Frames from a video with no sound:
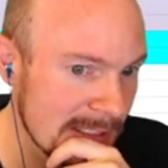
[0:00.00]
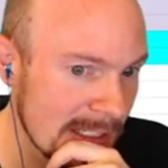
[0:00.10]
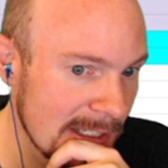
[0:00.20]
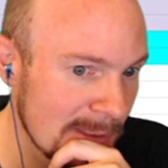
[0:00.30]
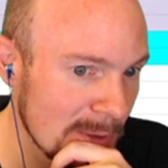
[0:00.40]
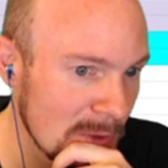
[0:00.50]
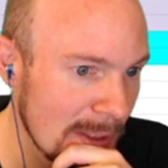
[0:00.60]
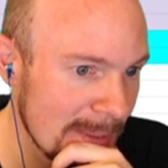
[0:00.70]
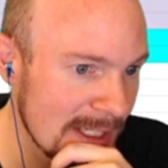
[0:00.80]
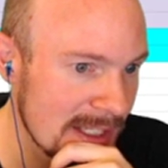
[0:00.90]
I said I didn't want to do
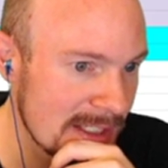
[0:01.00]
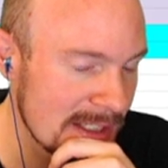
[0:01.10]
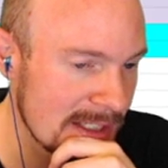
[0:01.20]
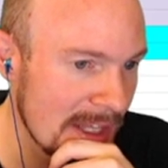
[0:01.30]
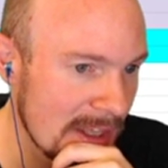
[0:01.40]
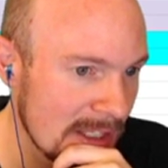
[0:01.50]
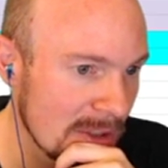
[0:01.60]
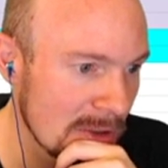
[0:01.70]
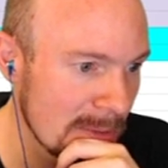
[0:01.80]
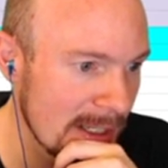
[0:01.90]
that many S's. I think
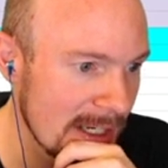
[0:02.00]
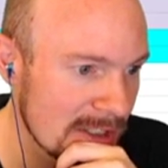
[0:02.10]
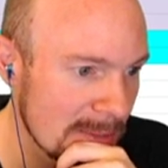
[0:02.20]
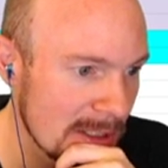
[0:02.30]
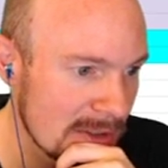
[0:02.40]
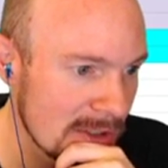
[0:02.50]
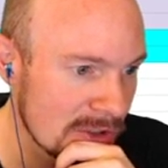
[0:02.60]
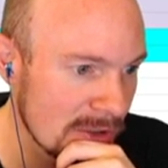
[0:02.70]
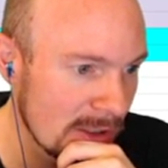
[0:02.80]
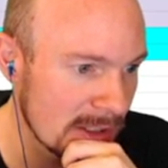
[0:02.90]
those might actually be the
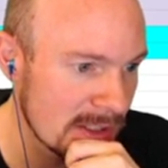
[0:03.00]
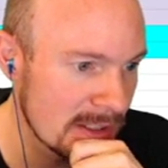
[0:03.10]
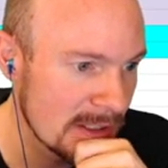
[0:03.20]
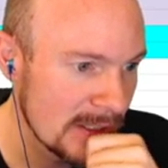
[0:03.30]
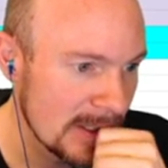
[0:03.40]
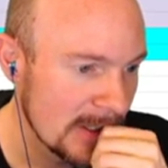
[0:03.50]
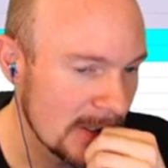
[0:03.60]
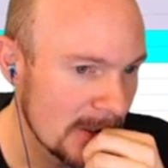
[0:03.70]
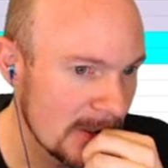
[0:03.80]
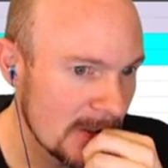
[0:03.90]
strongest.
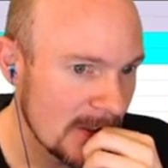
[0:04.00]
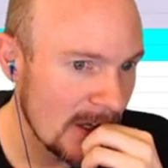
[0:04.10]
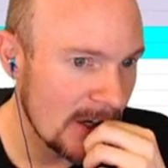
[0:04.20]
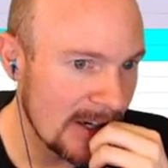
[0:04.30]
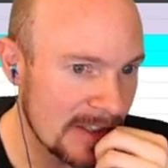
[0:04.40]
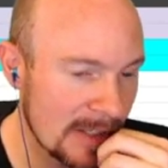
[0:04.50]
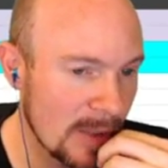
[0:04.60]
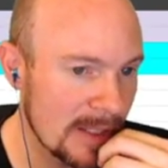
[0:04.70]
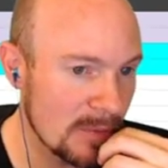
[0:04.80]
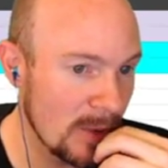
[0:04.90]
All right, then
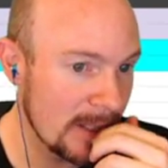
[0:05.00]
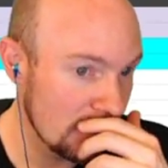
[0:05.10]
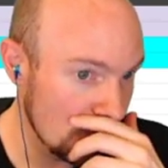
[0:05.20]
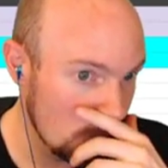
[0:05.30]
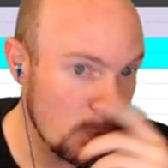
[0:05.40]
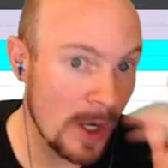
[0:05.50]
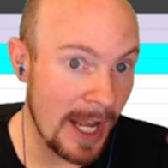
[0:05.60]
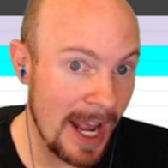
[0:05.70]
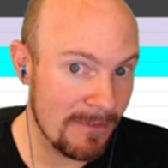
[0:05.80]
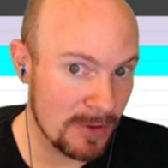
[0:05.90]
what what
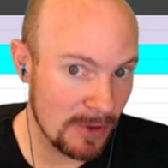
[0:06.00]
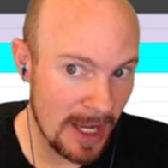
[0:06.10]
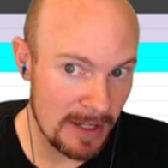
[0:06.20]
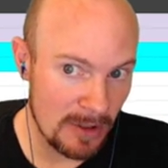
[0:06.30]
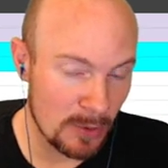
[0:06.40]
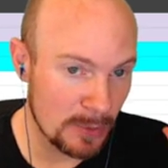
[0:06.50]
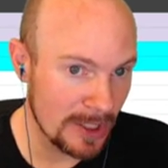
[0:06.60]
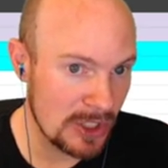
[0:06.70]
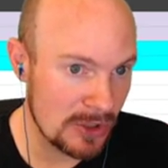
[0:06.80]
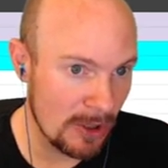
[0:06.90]
what after that are
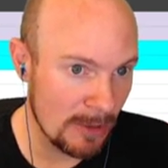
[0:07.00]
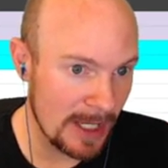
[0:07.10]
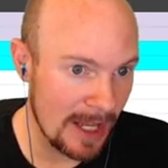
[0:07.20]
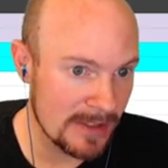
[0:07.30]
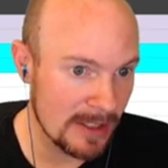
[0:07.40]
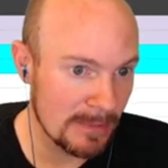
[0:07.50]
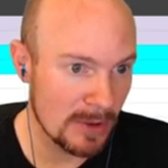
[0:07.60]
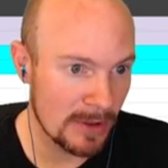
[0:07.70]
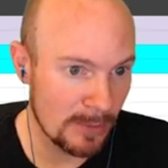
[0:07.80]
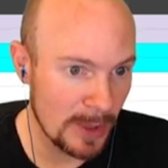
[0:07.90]
really strong but have some
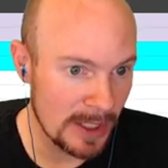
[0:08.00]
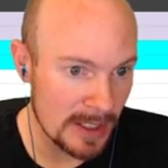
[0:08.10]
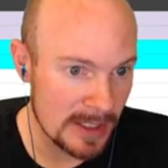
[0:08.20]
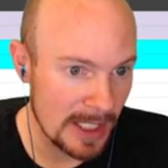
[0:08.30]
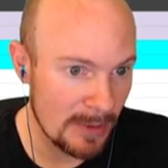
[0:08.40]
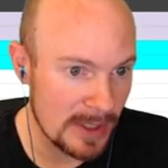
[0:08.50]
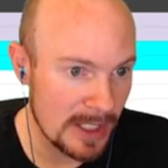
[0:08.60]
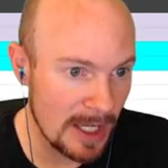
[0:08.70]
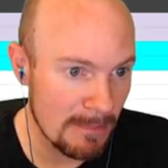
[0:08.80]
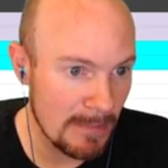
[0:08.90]
sort of weakness? I would
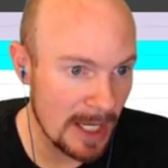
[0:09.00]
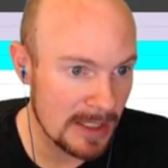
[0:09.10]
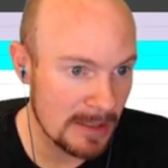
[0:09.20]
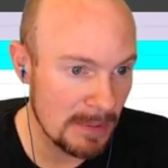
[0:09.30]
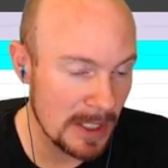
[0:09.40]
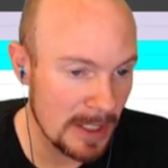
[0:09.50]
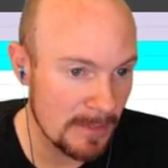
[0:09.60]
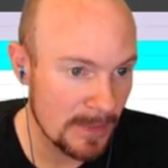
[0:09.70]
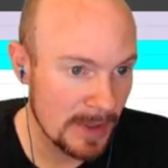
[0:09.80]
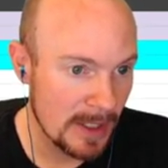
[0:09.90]
say Mantis B.
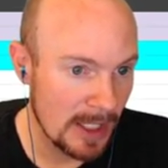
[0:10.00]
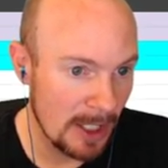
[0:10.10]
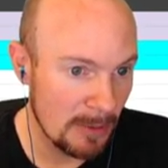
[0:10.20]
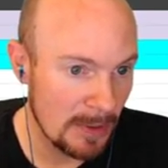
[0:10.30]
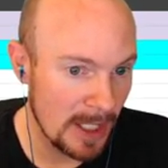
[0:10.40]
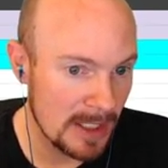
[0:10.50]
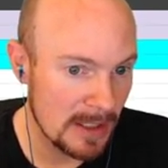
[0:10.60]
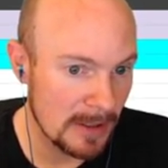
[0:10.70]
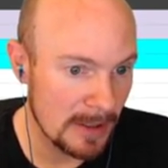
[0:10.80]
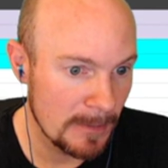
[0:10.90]
I would put A
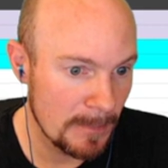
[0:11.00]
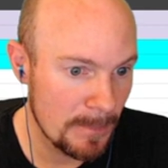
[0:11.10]
tier.